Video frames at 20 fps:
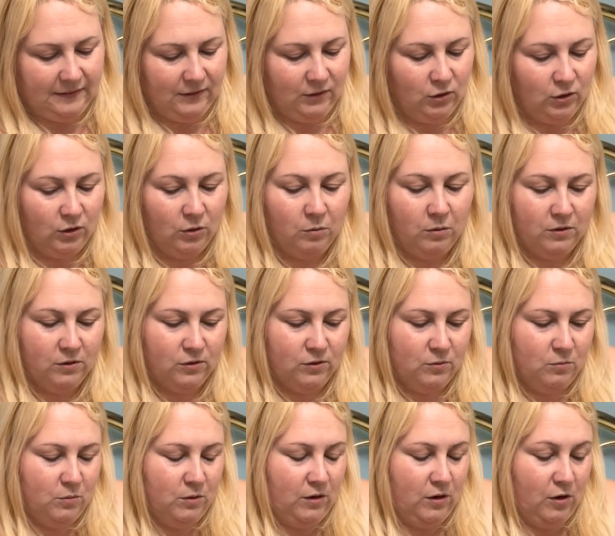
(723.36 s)
Colour one
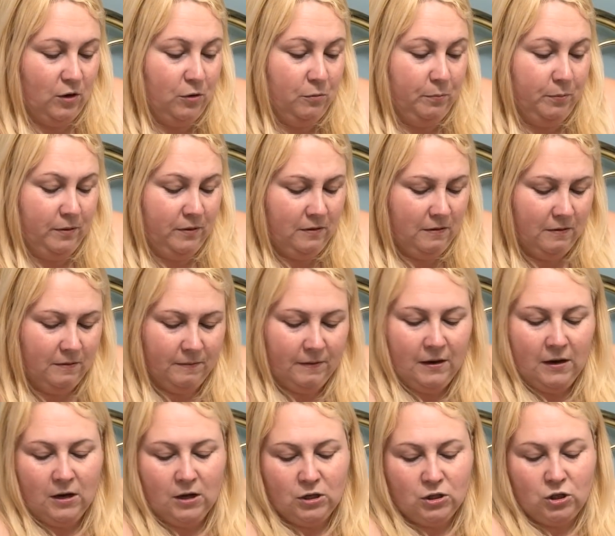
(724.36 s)
doesn't want to open.
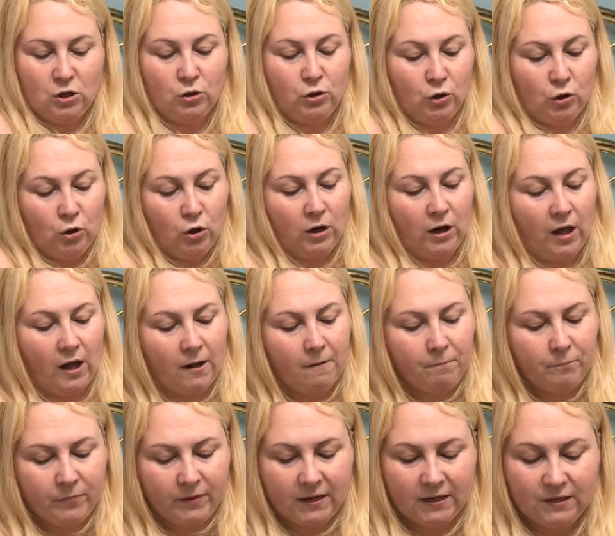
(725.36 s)
So the colour
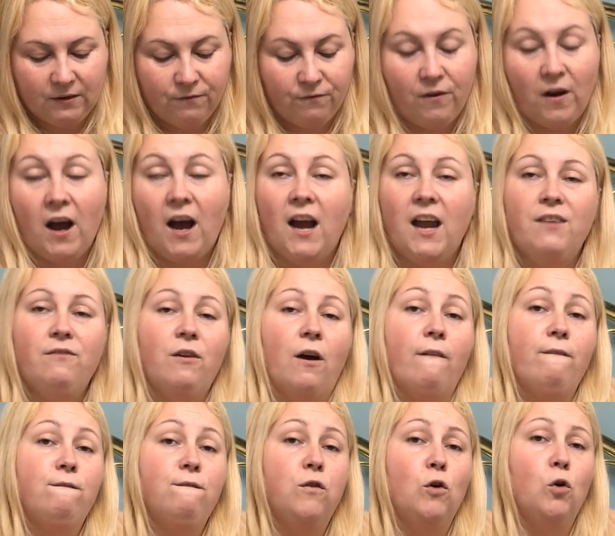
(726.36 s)
is
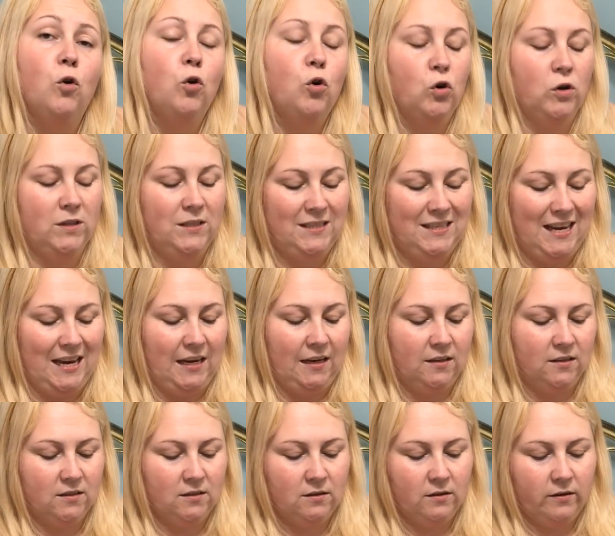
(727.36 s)

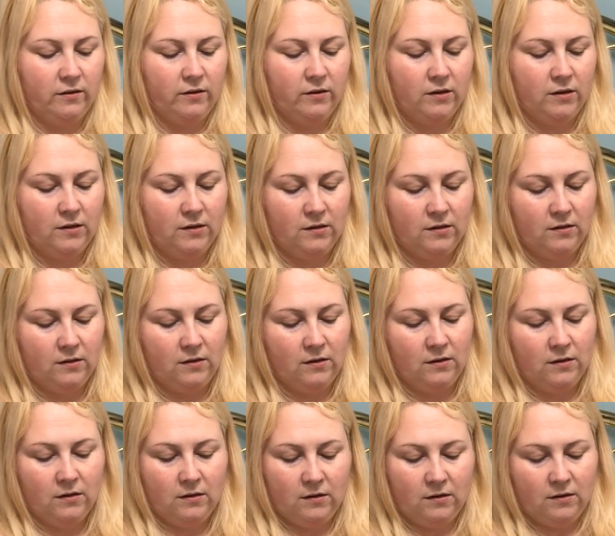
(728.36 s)
546.
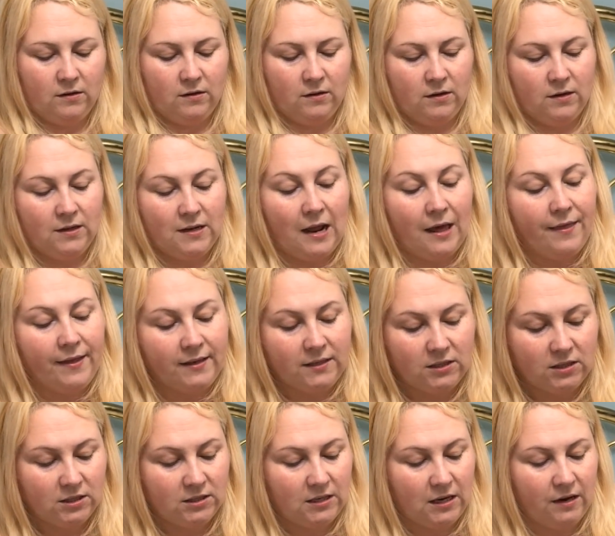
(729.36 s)
Now that's
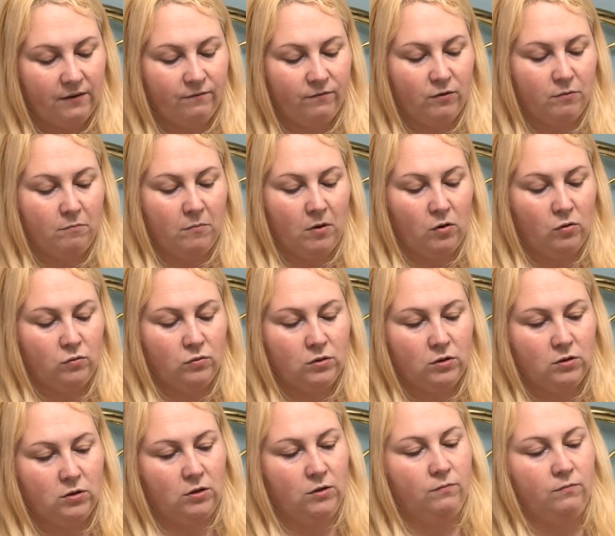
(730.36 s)
the same for
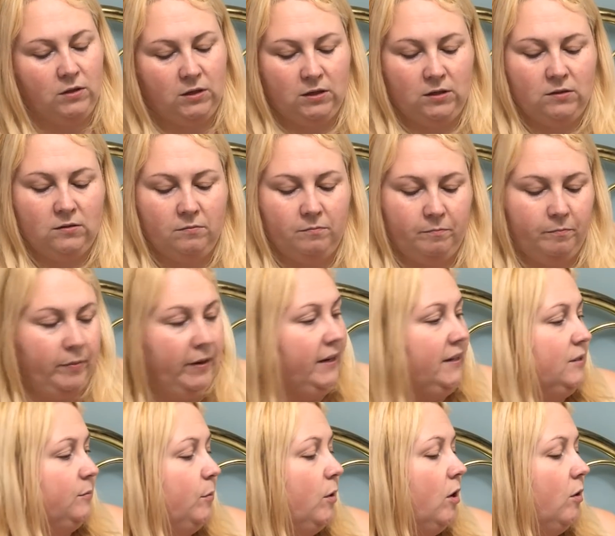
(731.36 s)
most of these
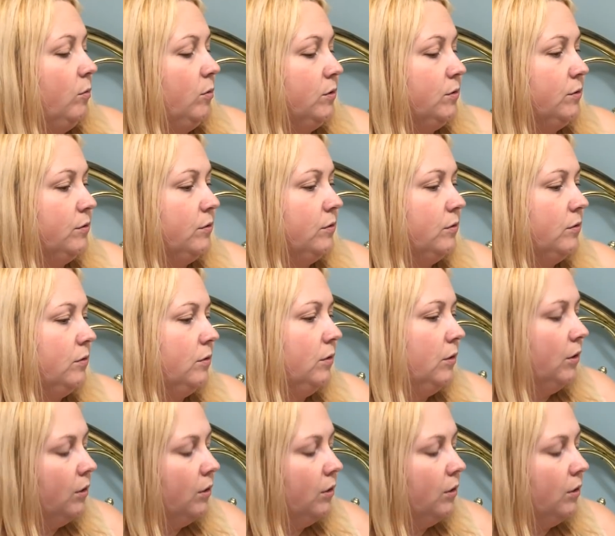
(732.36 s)
Pixmar ones